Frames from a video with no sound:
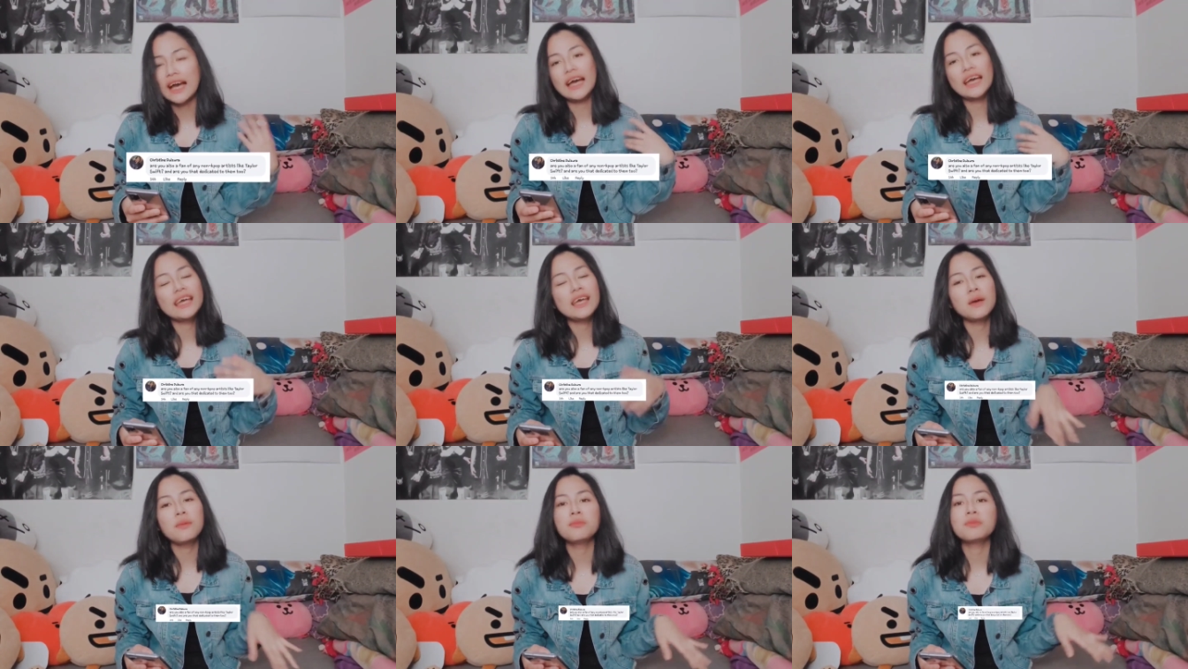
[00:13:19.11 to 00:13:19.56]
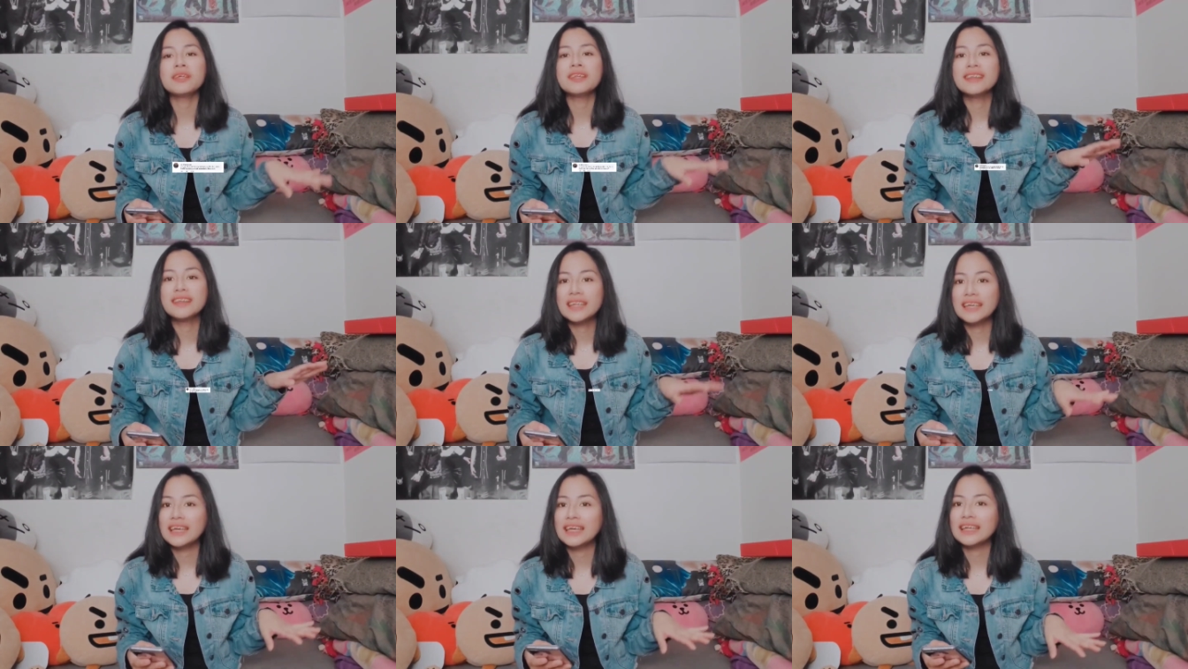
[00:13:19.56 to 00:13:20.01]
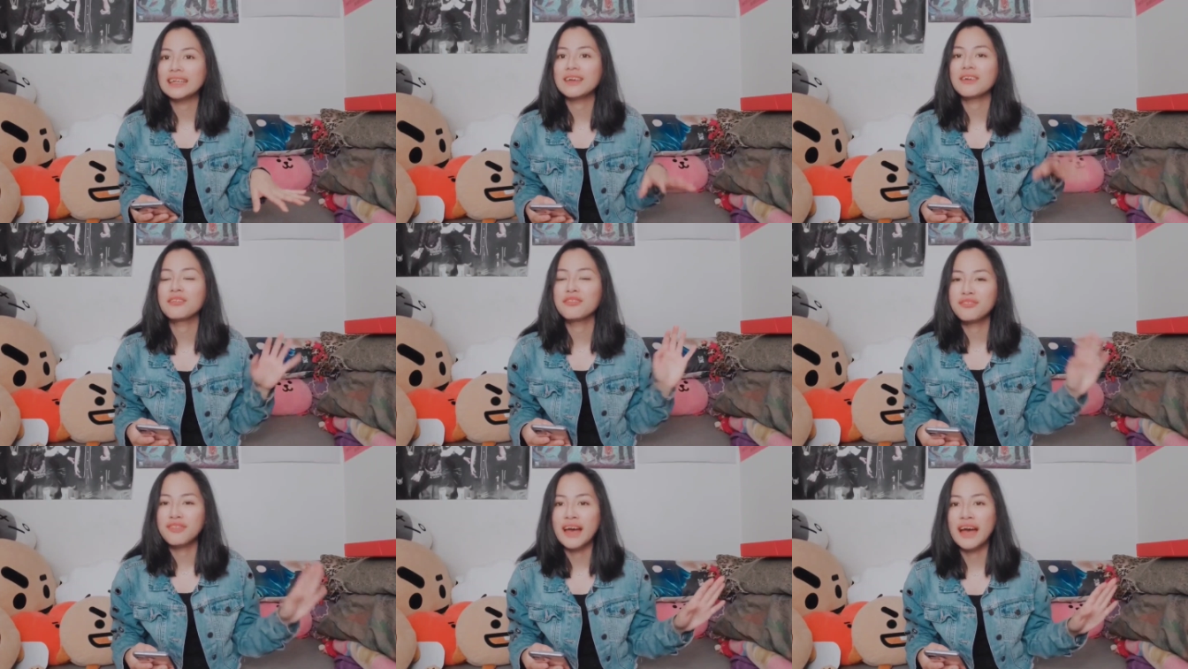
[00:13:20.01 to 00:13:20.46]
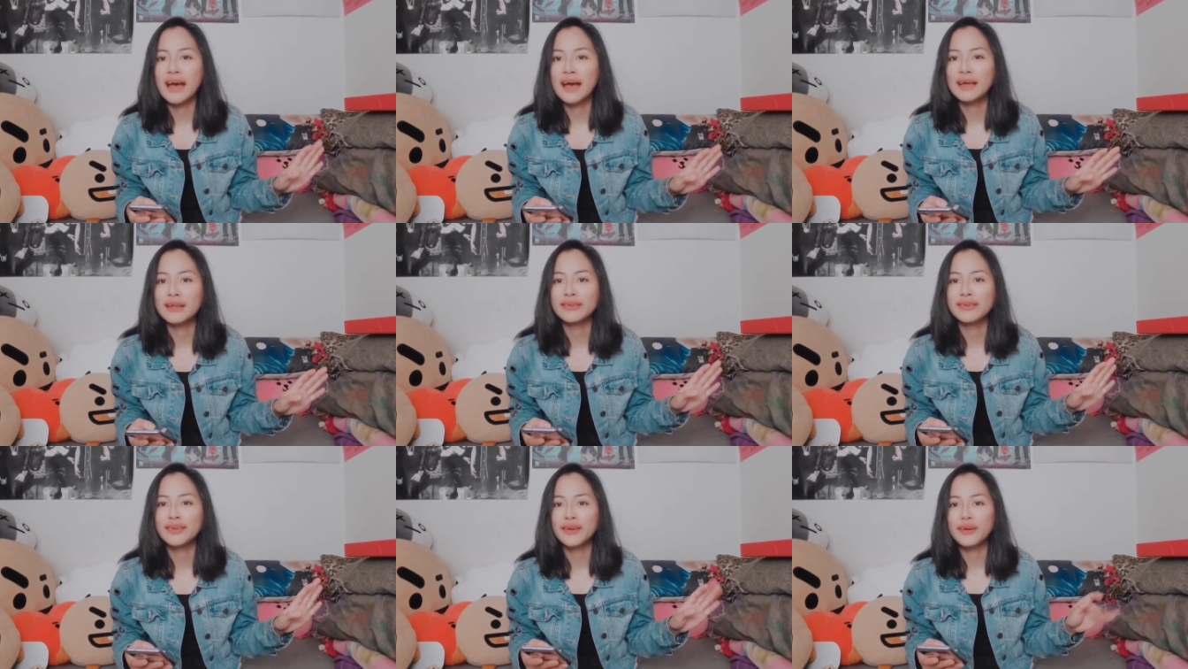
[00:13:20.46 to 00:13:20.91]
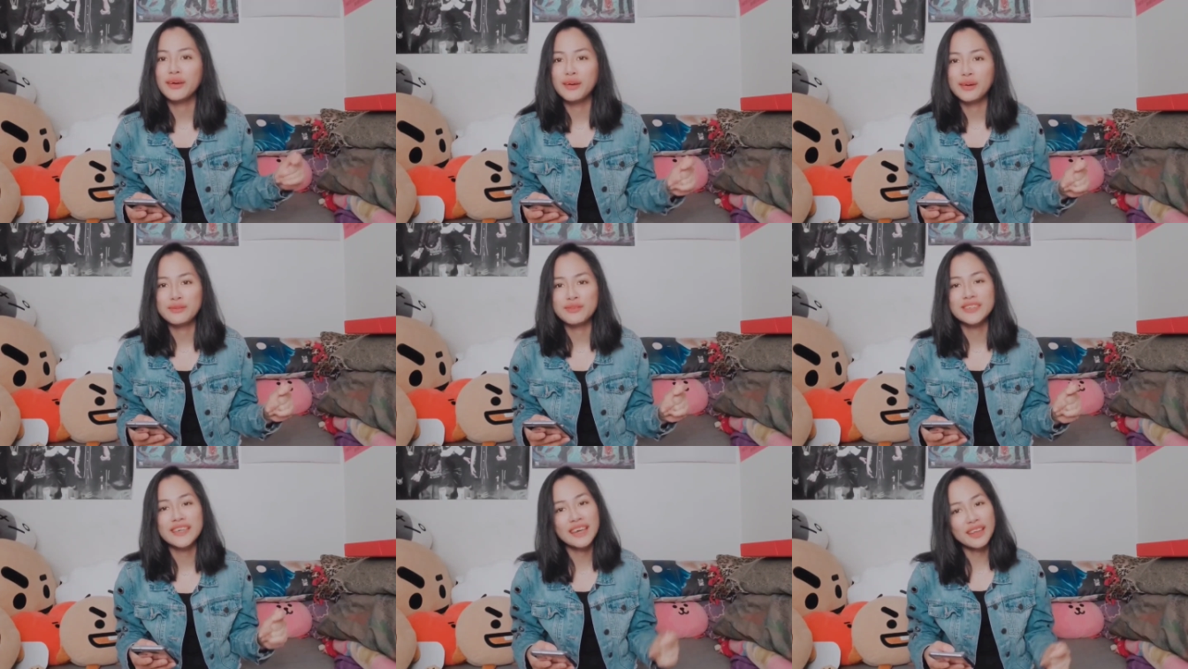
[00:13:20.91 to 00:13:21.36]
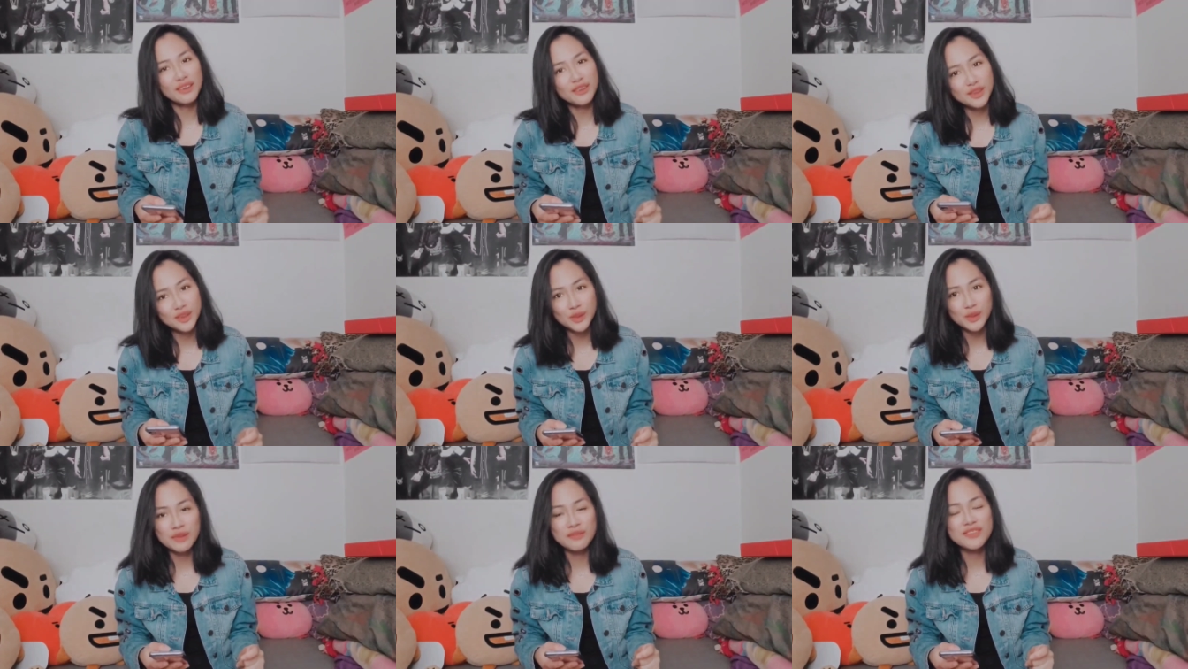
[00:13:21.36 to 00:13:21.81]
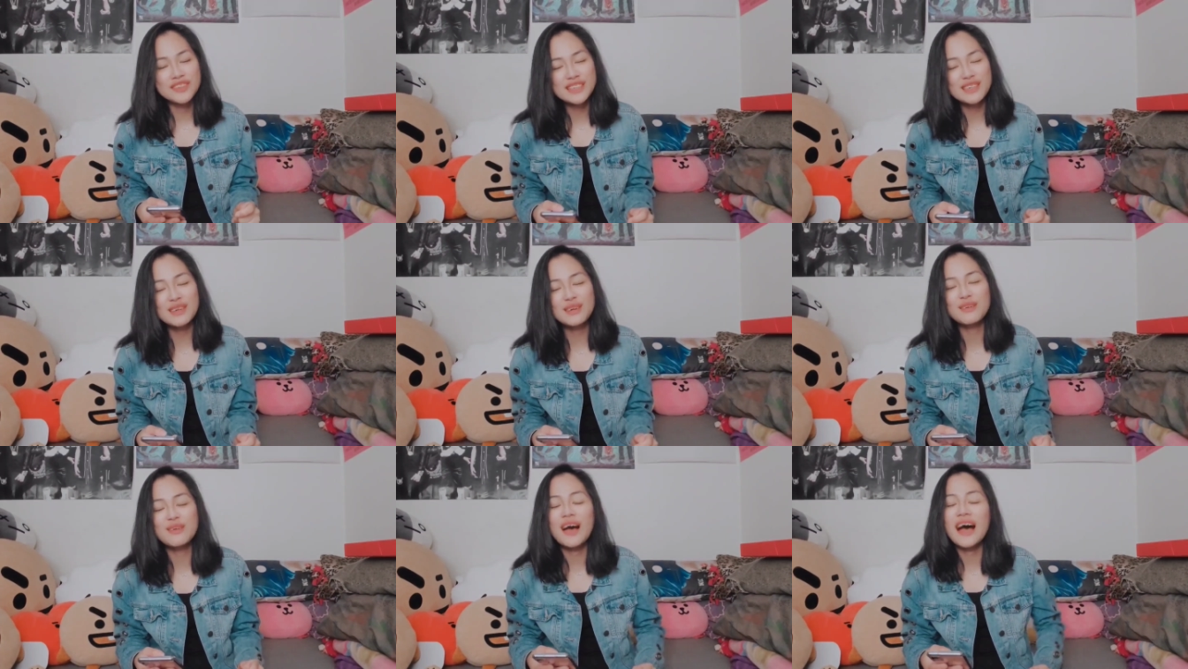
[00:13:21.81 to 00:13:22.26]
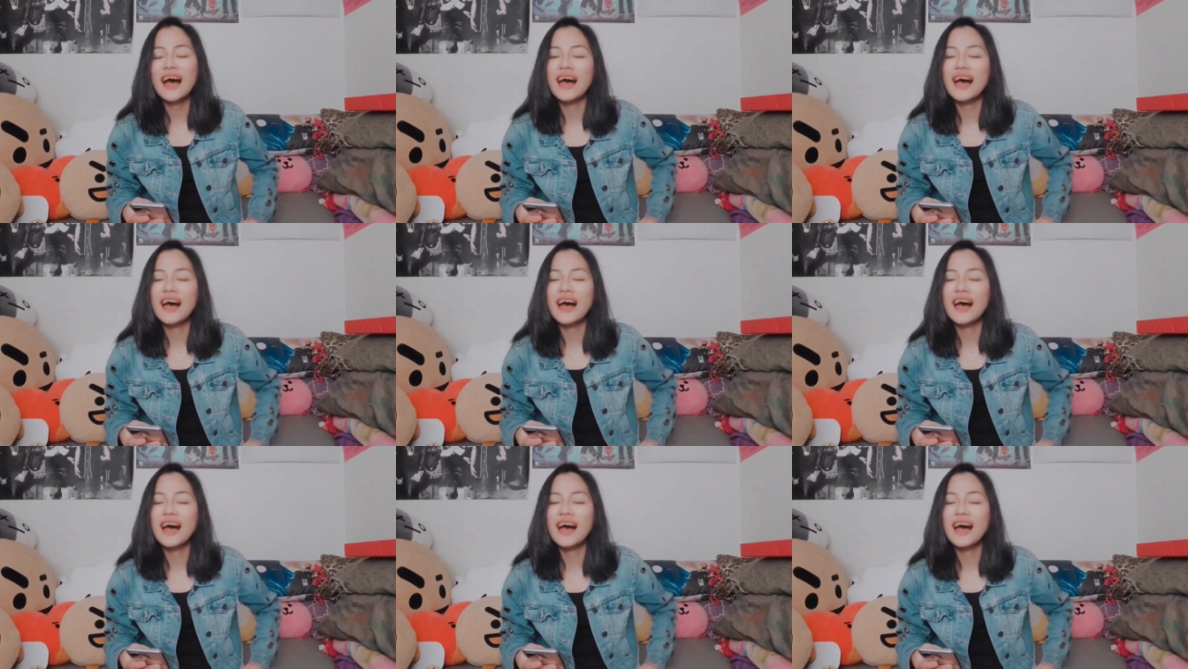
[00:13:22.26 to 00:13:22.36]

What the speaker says: I am indeed a fan of Taylor Swift too.